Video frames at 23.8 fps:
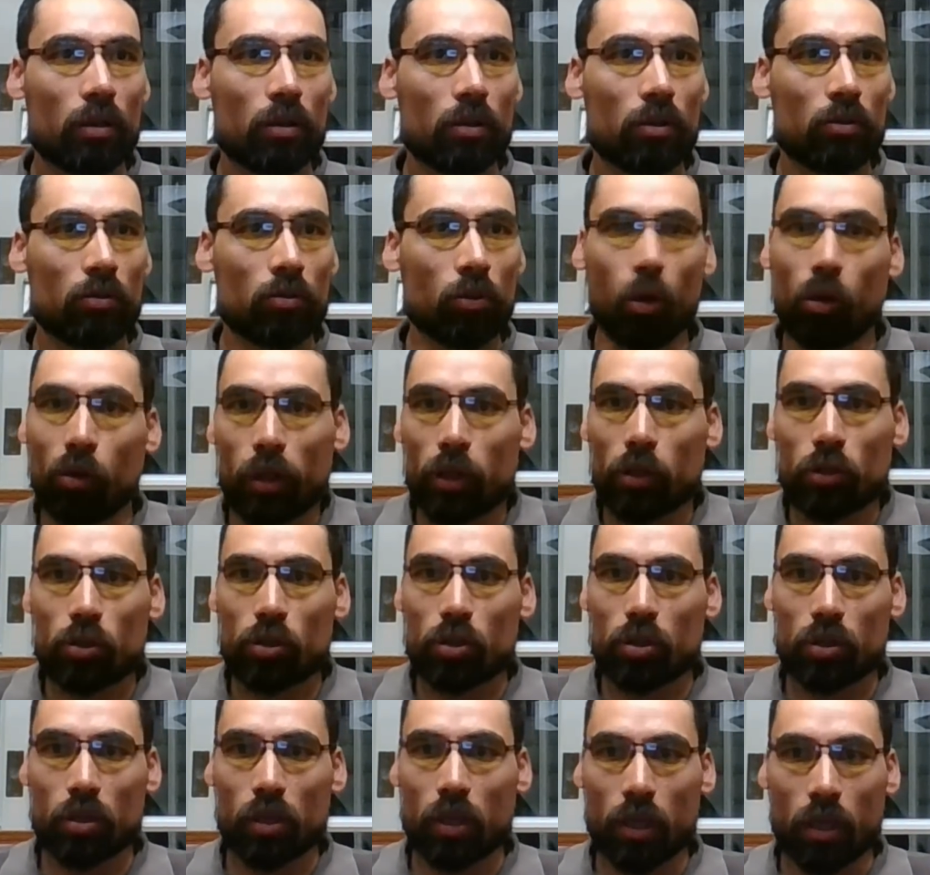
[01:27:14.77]

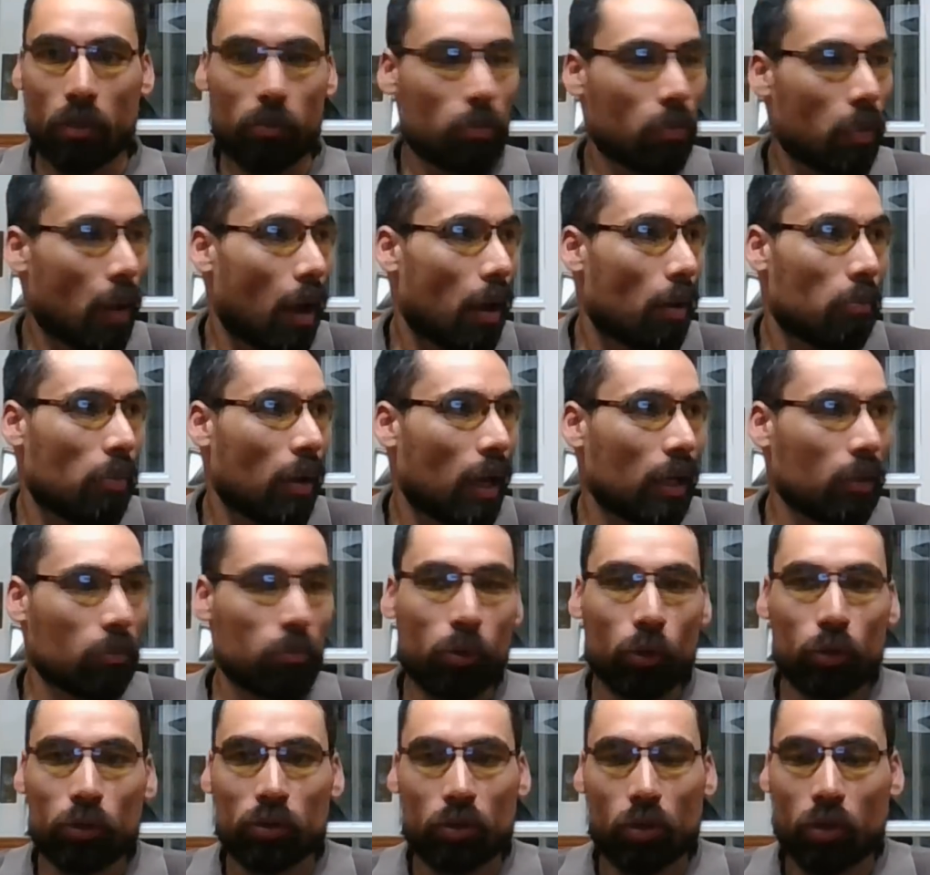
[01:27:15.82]
knowledge, buying
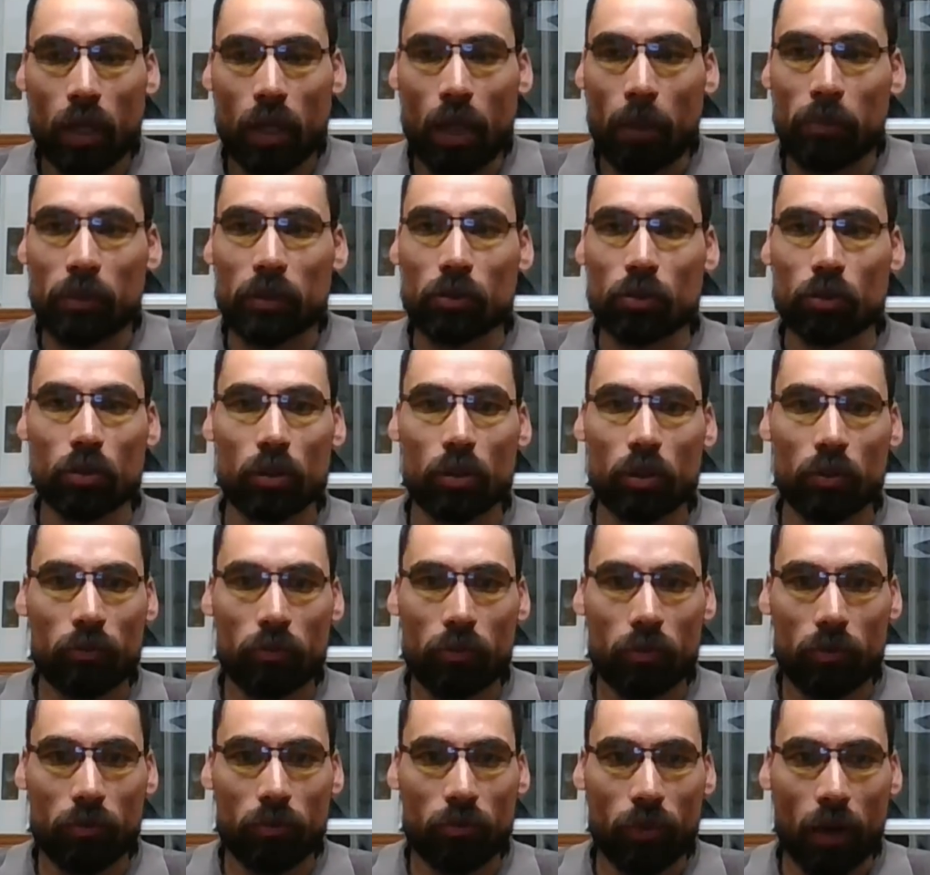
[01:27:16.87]
books on Amazon.
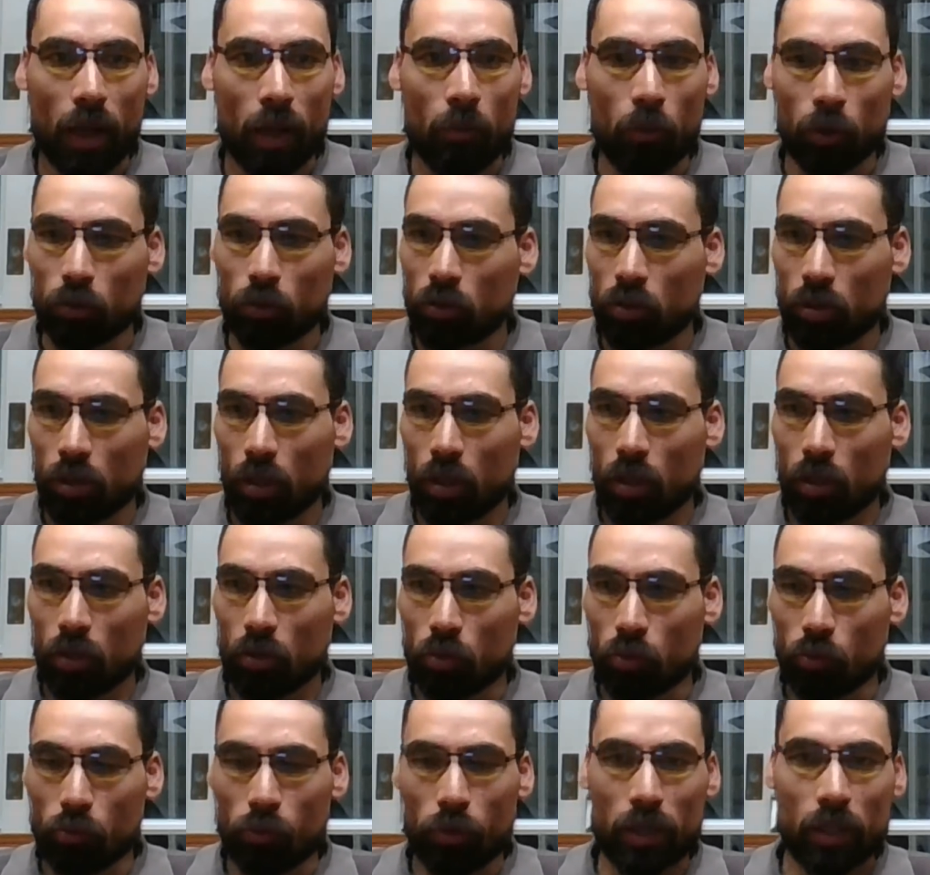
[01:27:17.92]
If I want
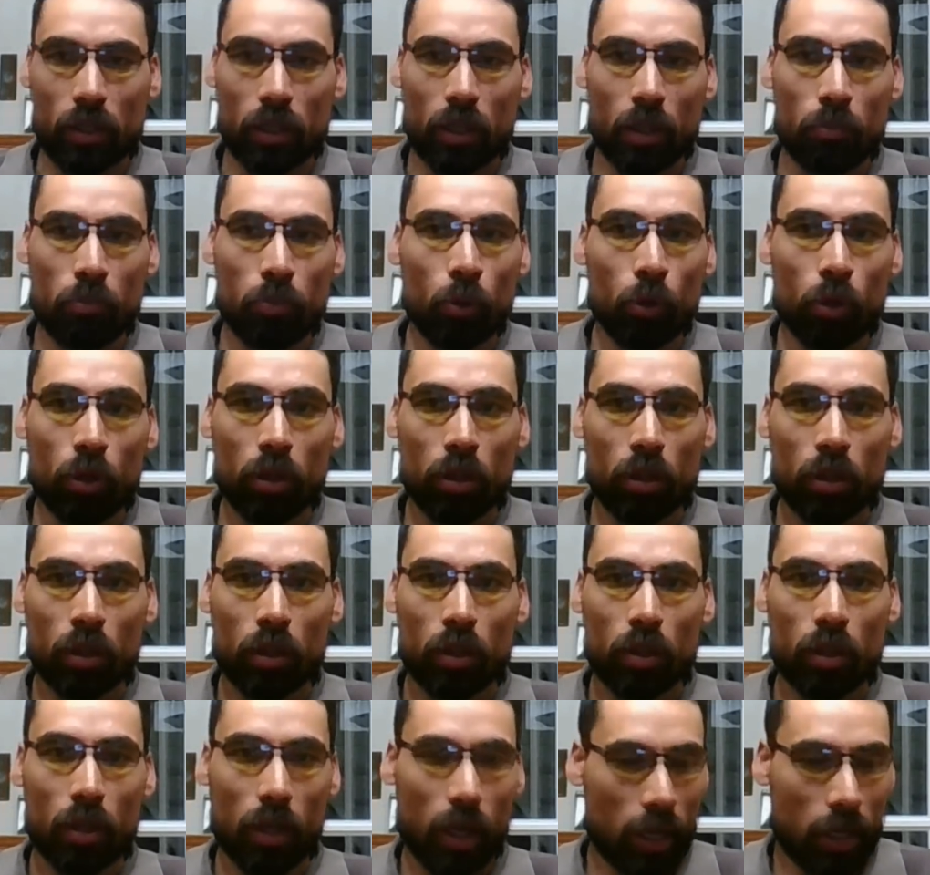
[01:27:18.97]
to read a book,
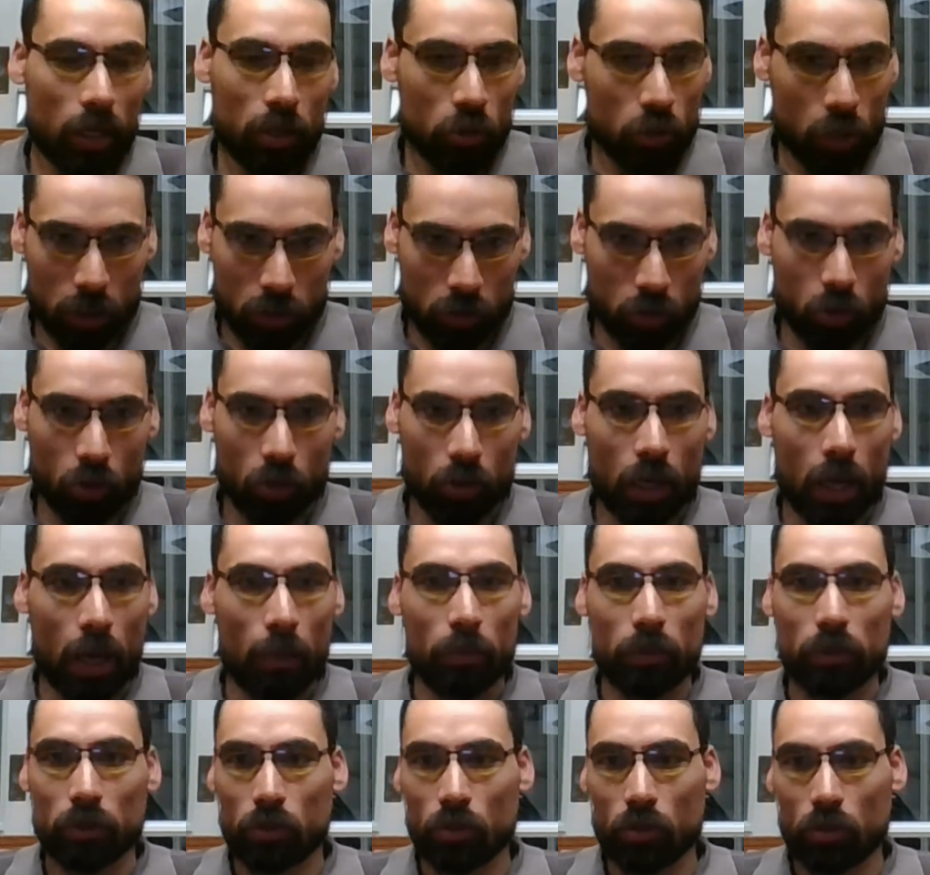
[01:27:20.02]
I can just go on
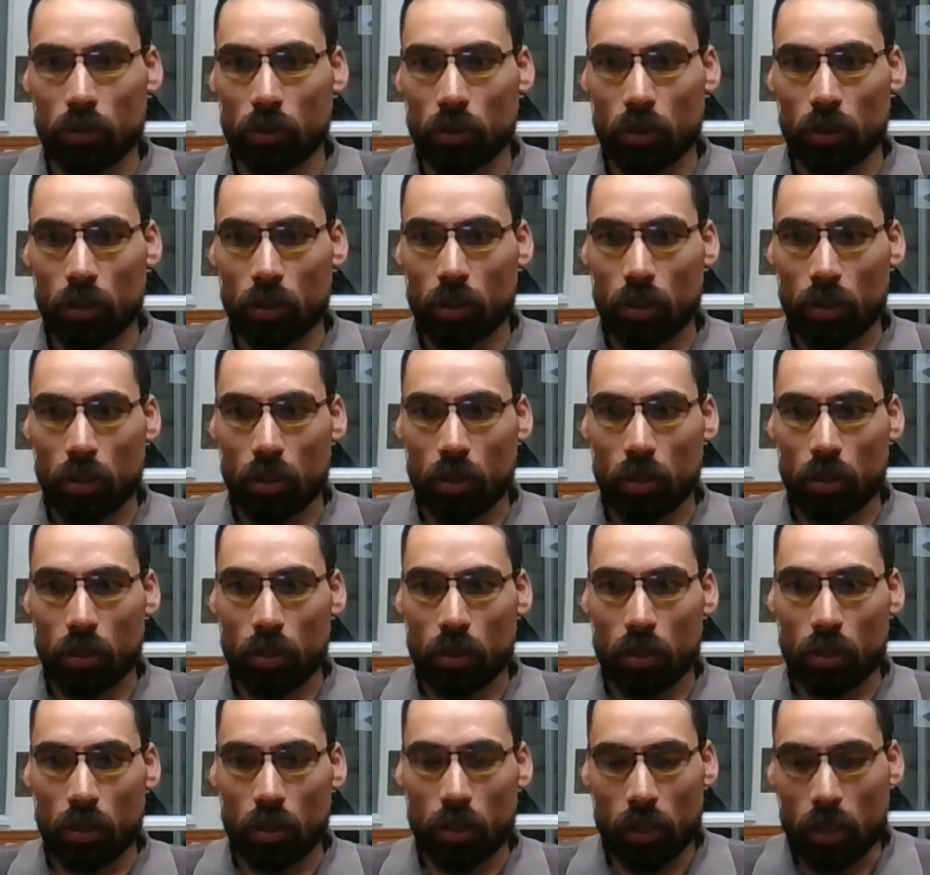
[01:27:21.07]
Amazon
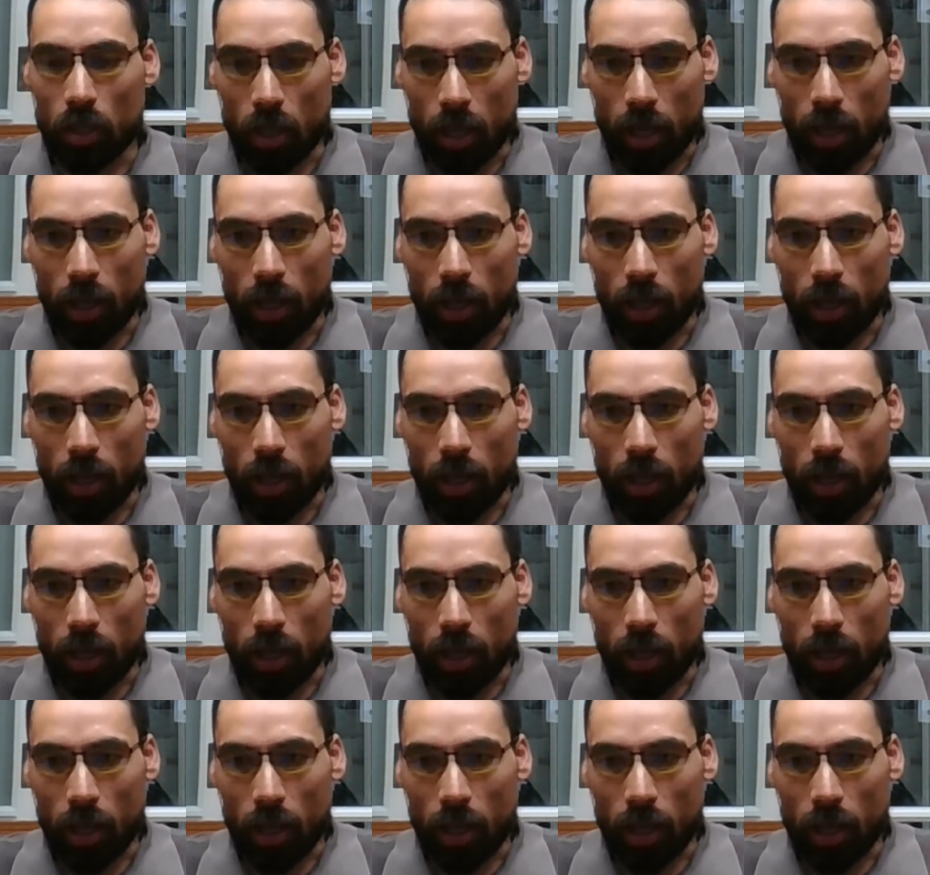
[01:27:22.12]
and